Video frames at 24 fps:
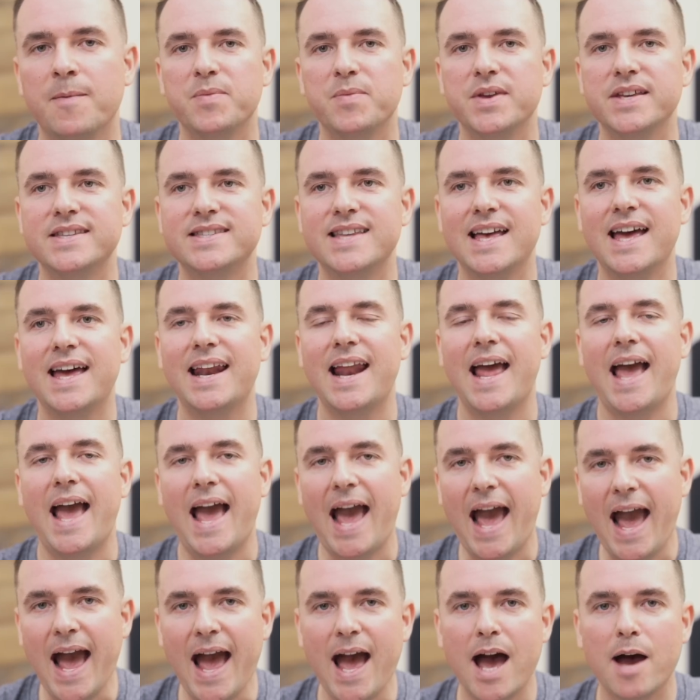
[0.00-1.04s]
is that
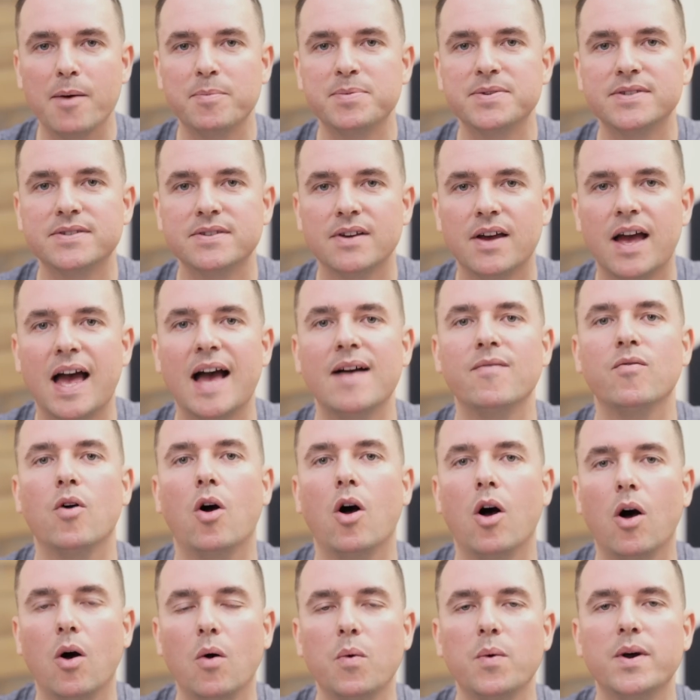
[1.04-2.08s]
apps have
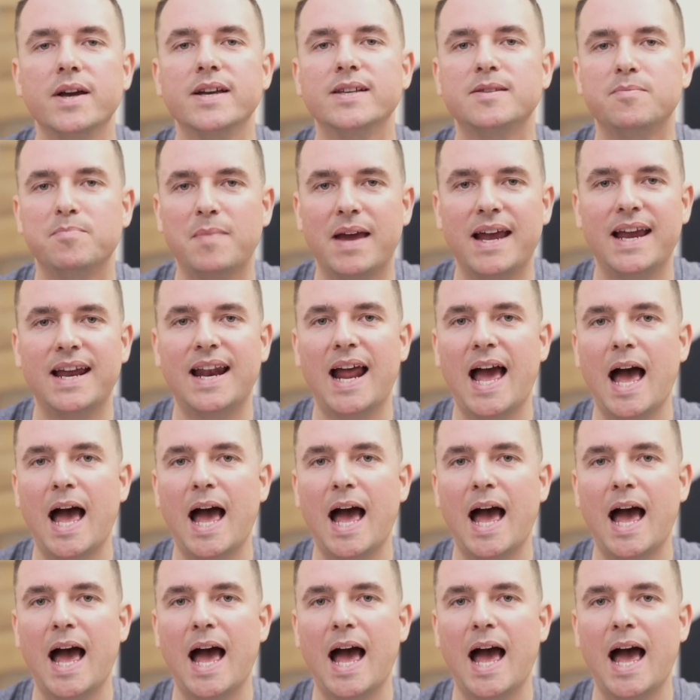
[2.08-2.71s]
always made